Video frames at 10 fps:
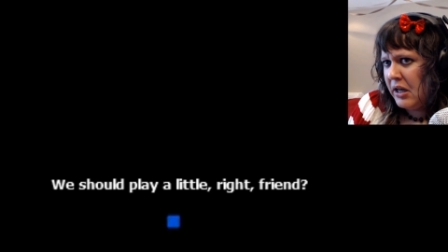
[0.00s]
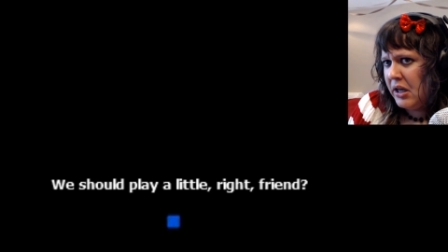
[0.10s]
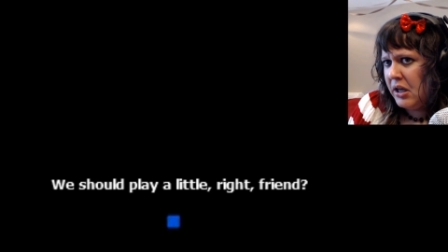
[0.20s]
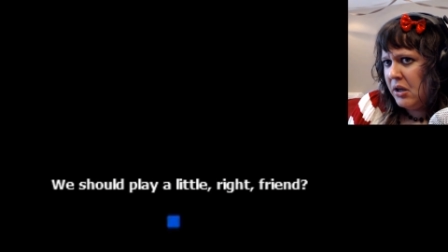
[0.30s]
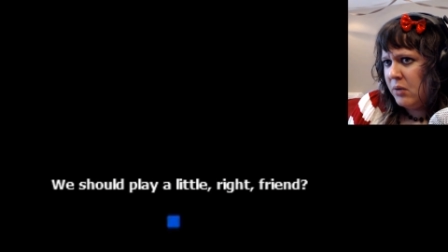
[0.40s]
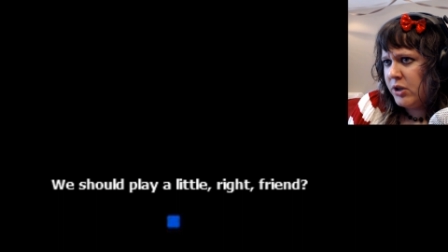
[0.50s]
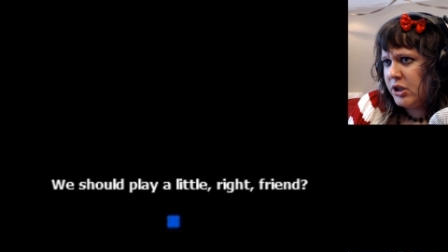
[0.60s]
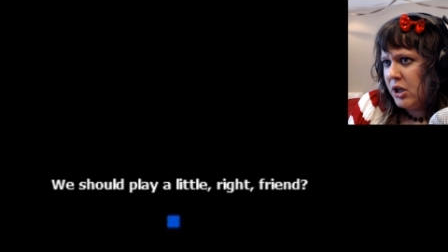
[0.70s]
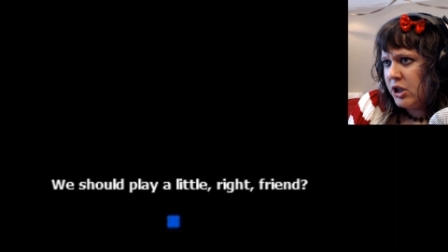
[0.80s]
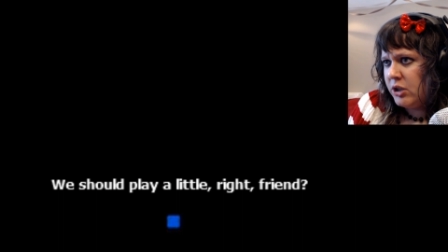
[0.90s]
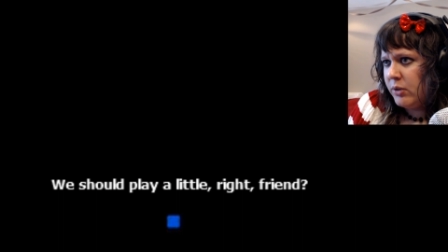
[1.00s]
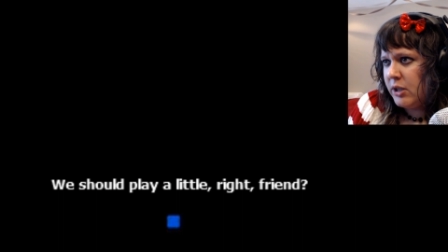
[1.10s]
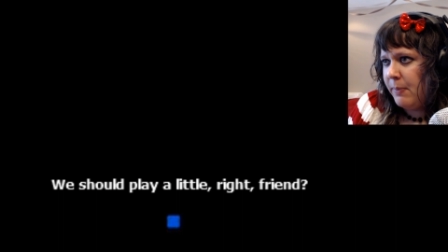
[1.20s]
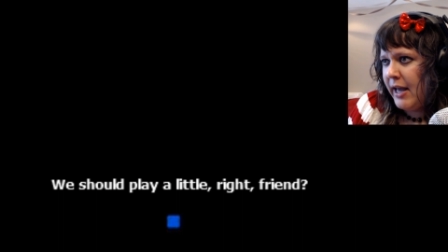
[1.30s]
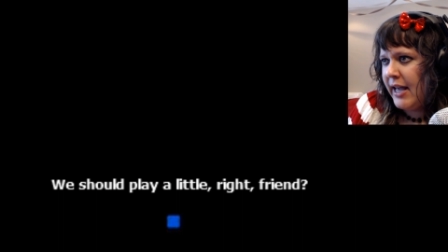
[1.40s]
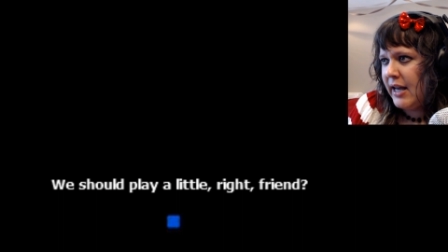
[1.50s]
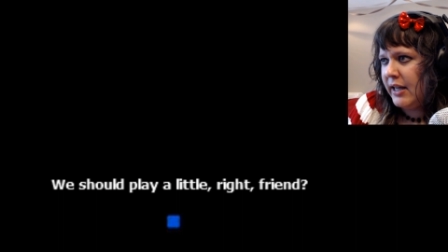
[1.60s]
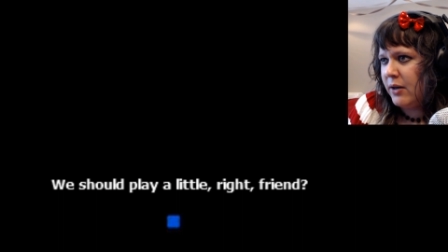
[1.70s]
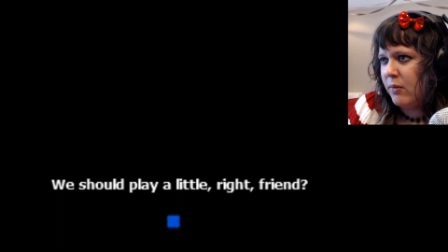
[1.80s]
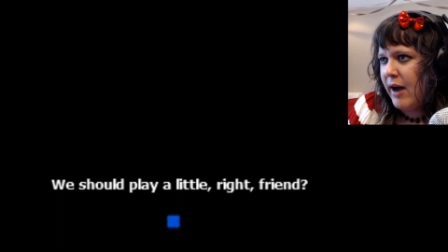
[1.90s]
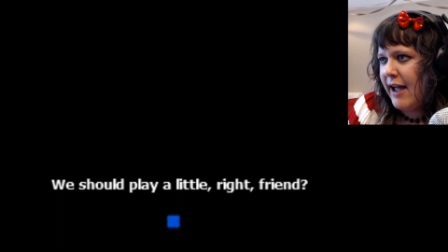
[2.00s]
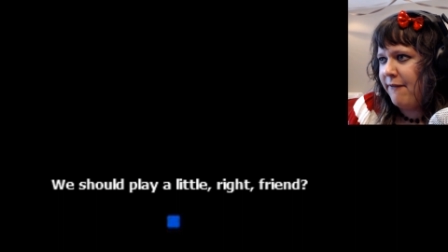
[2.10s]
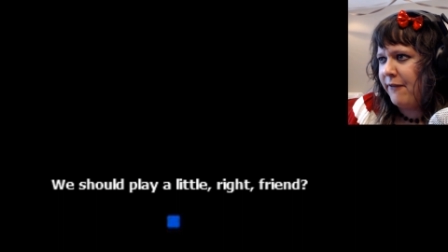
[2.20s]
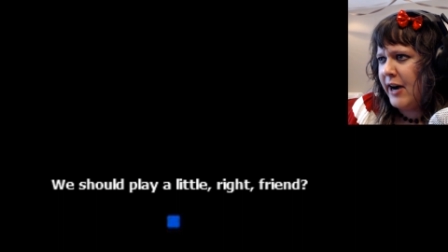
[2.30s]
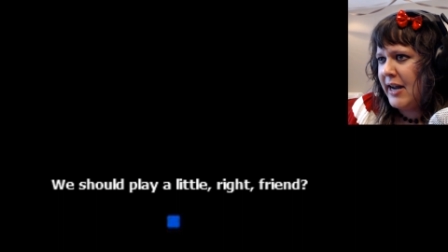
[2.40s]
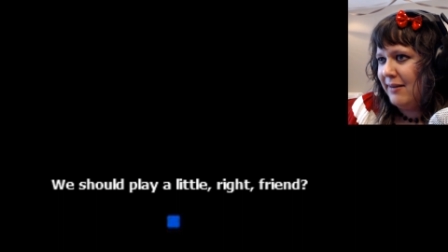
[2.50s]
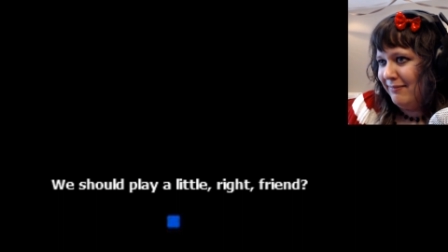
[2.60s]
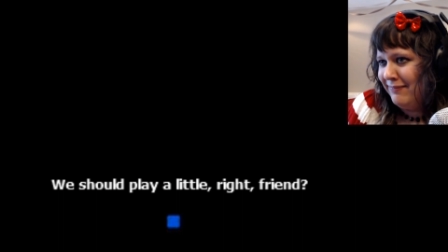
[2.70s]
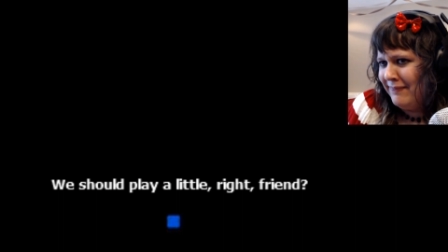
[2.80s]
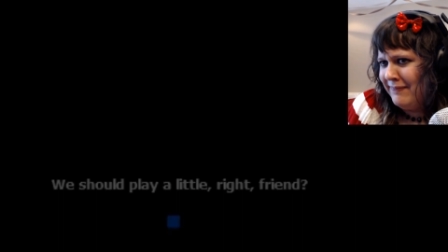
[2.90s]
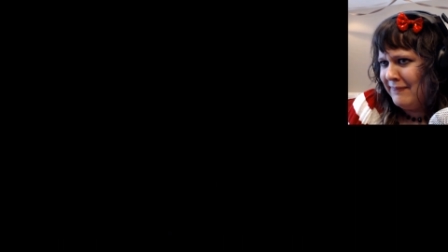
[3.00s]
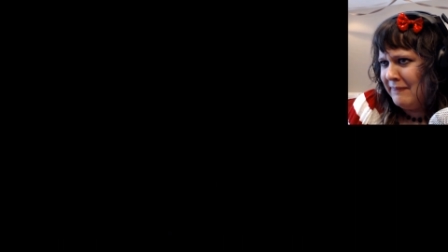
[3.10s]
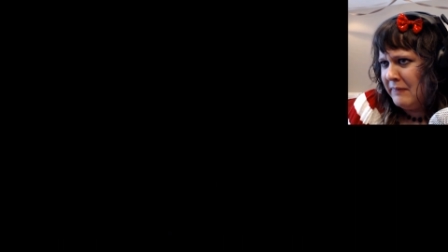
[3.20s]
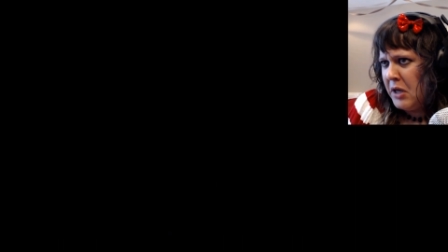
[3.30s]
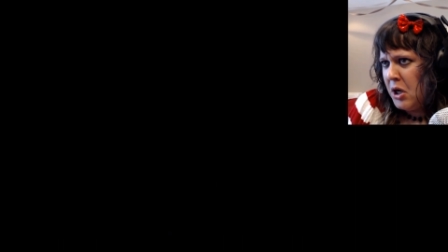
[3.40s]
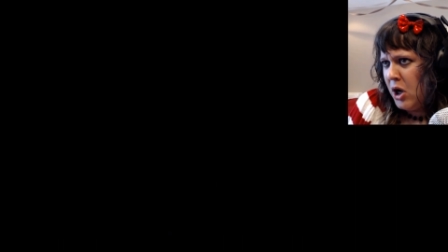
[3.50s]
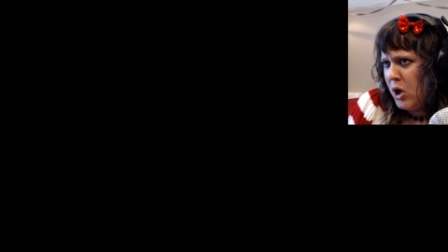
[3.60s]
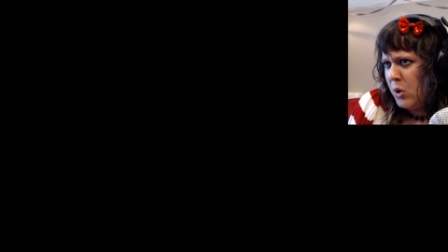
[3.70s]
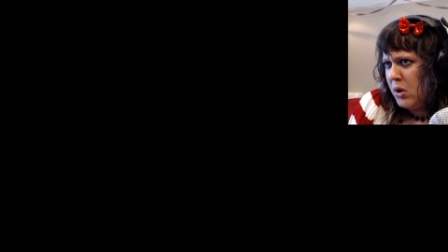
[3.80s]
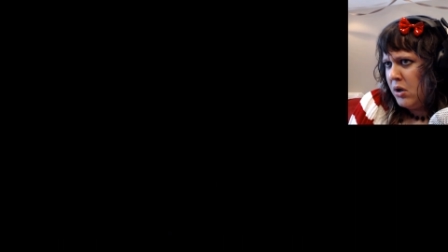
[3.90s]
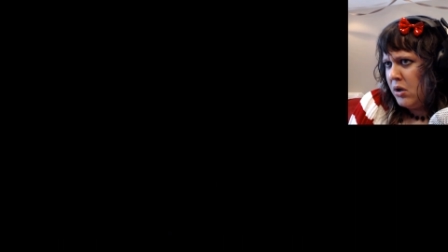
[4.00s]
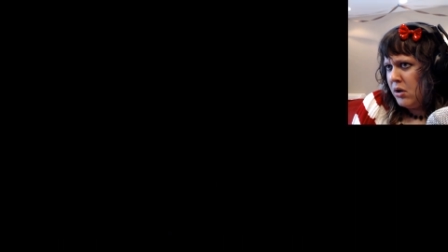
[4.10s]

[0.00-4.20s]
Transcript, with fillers: Uh, we sh should we should play a little, right, friend? Oh.